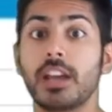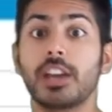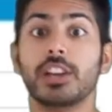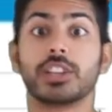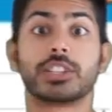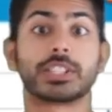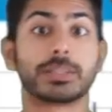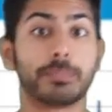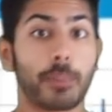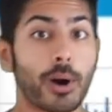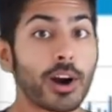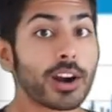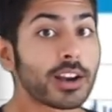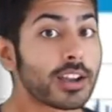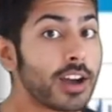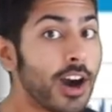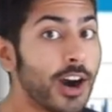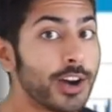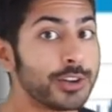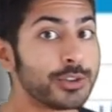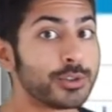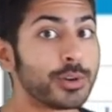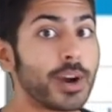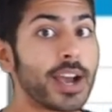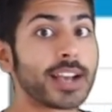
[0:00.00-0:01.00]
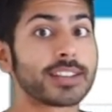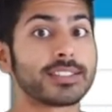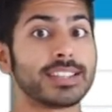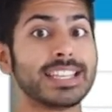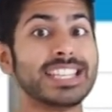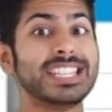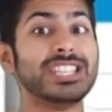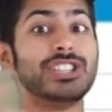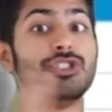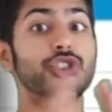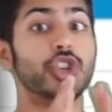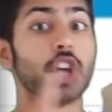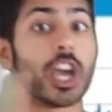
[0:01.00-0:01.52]
Smart contracts
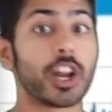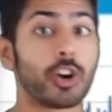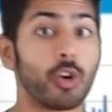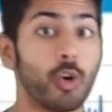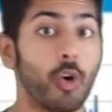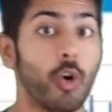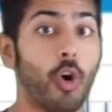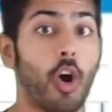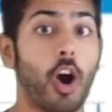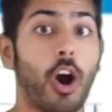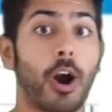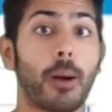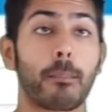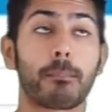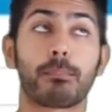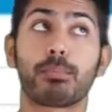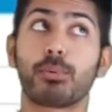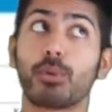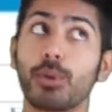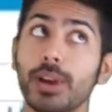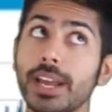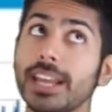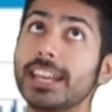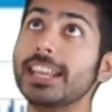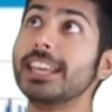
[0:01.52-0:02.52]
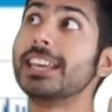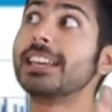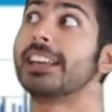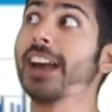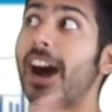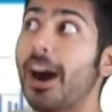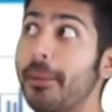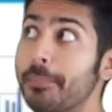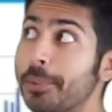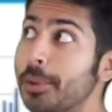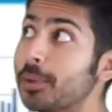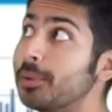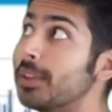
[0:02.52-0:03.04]
in general are pretty
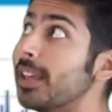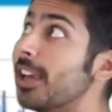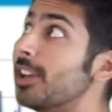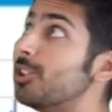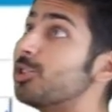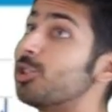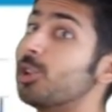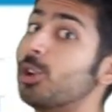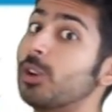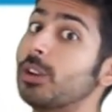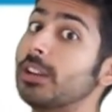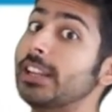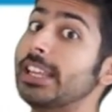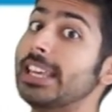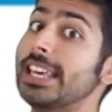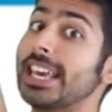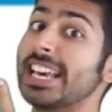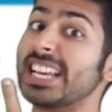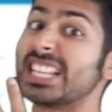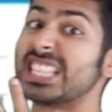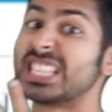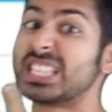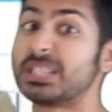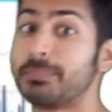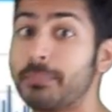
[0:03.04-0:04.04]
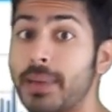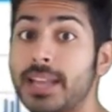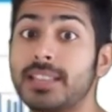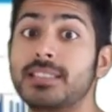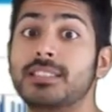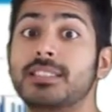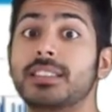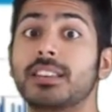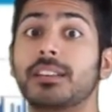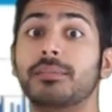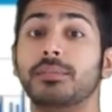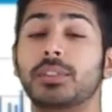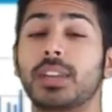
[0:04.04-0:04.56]
computationally
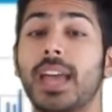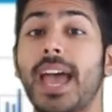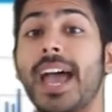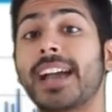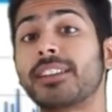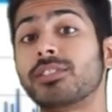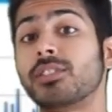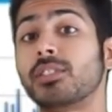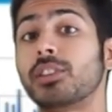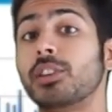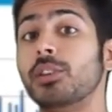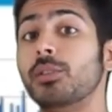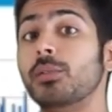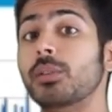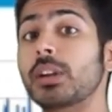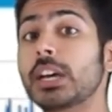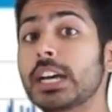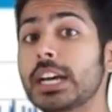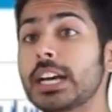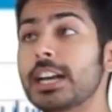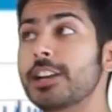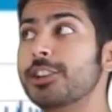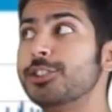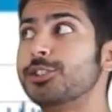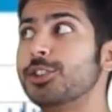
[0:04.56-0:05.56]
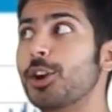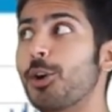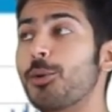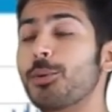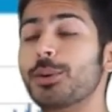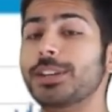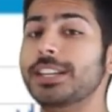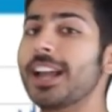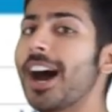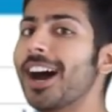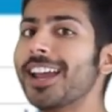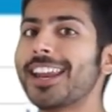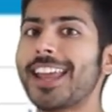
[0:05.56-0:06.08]
expensive to execute, so
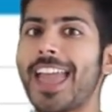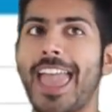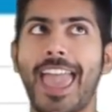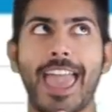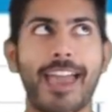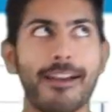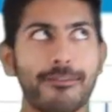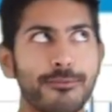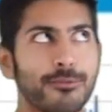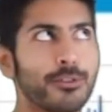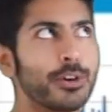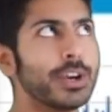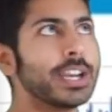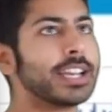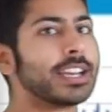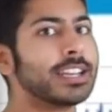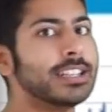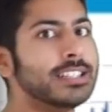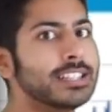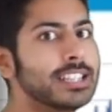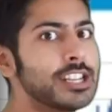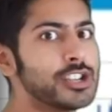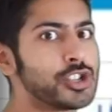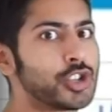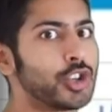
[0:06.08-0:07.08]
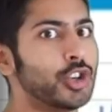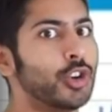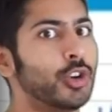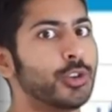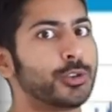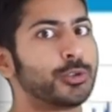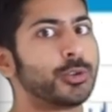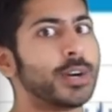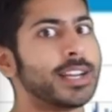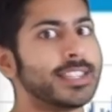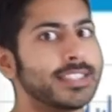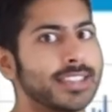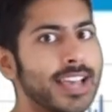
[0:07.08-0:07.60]
not every conditional
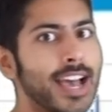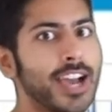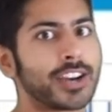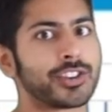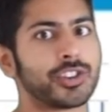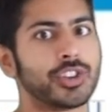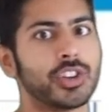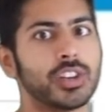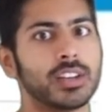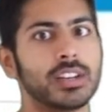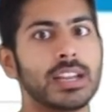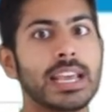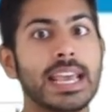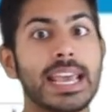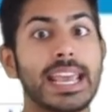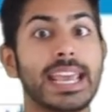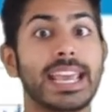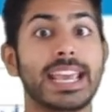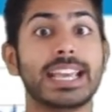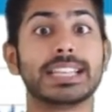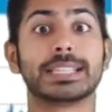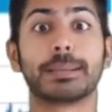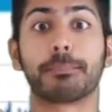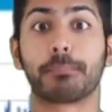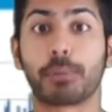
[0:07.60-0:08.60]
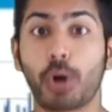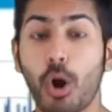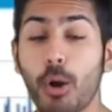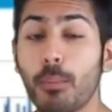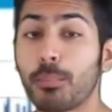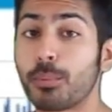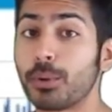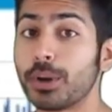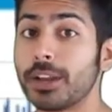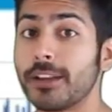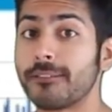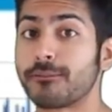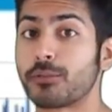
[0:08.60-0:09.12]
transaction is
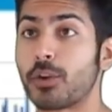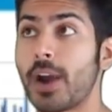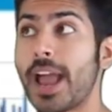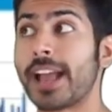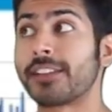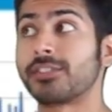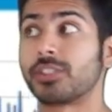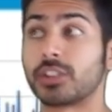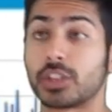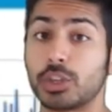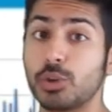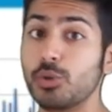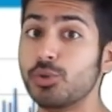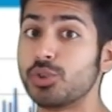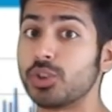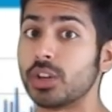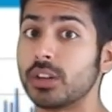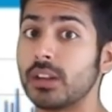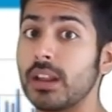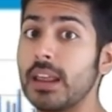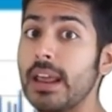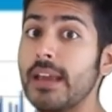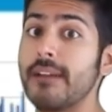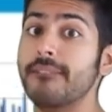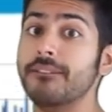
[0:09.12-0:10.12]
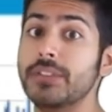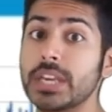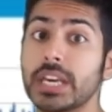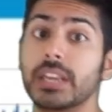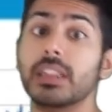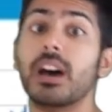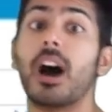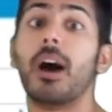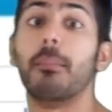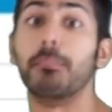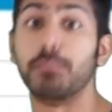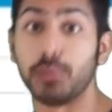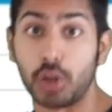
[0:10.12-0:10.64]
appropriate for execution
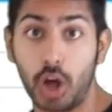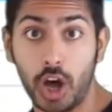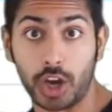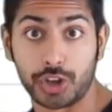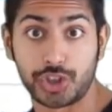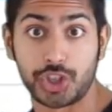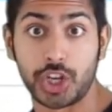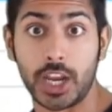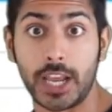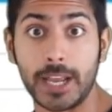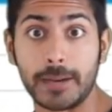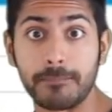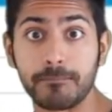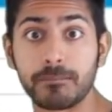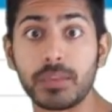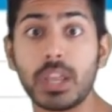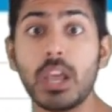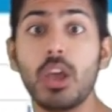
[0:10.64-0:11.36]
via a blockchain.